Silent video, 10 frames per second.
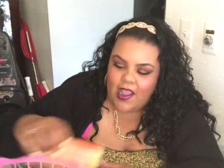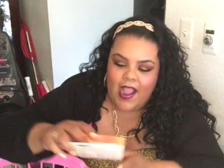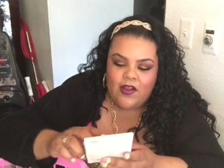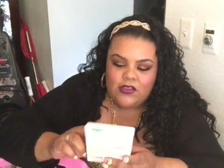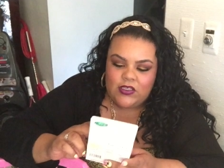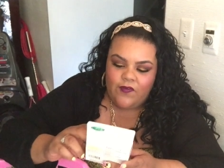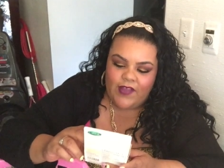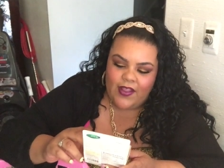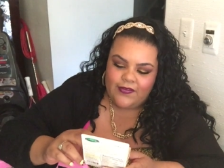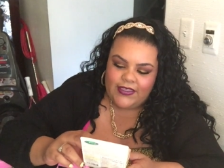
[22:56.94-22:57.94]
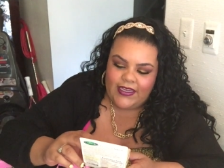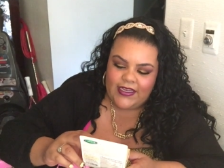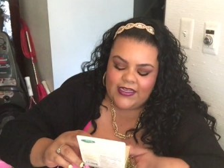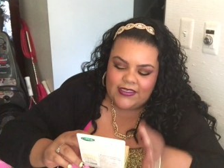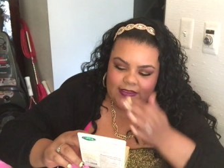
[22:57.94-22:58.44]
I also found
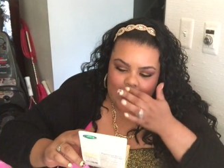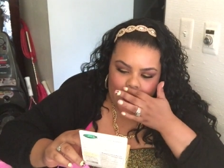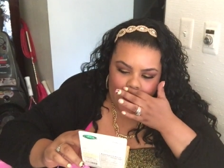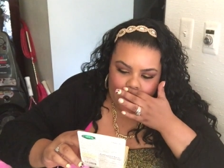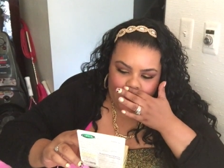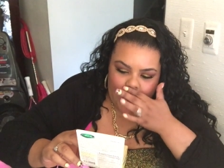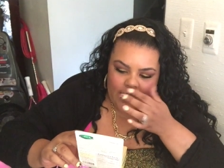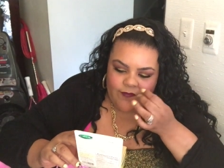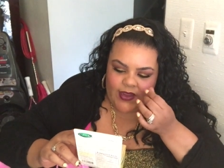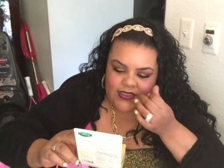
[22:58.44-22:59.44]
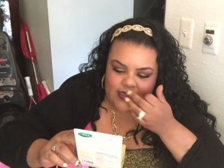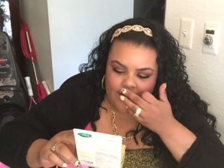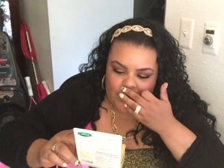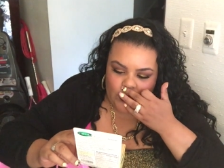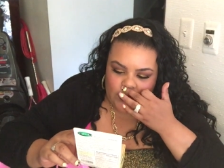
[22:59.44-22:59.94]
these um, Advanced
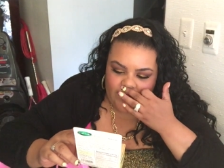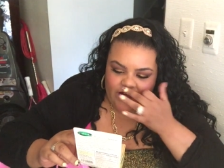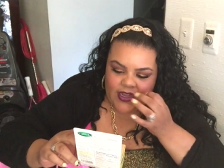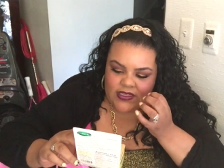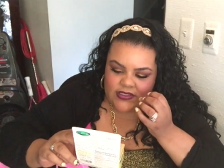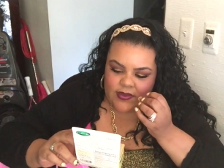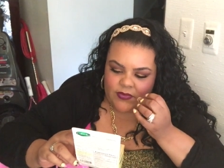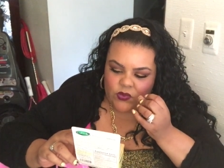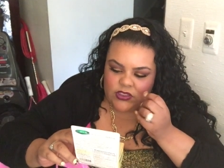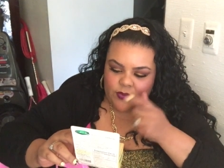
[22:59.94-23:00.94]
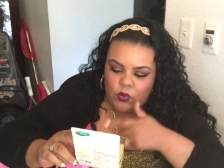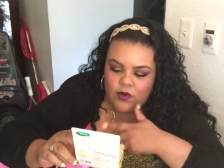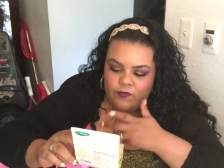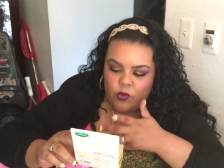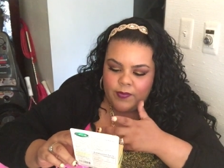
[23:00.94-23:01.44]
Immune Defense Immune
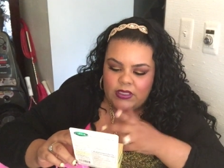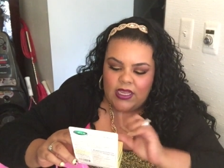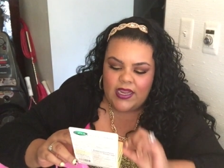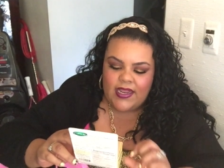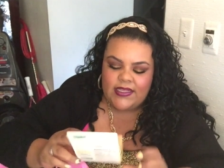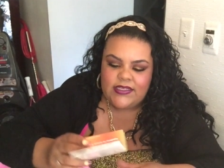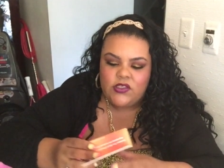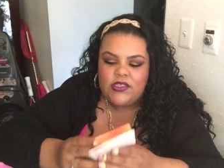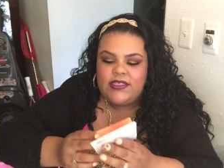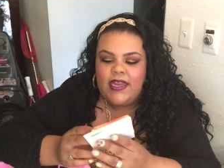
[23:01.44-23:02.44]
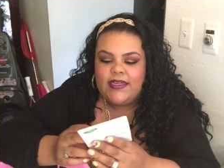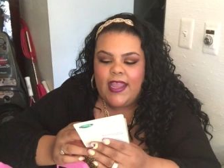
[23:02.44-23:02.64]
Support Formula, and these are the 10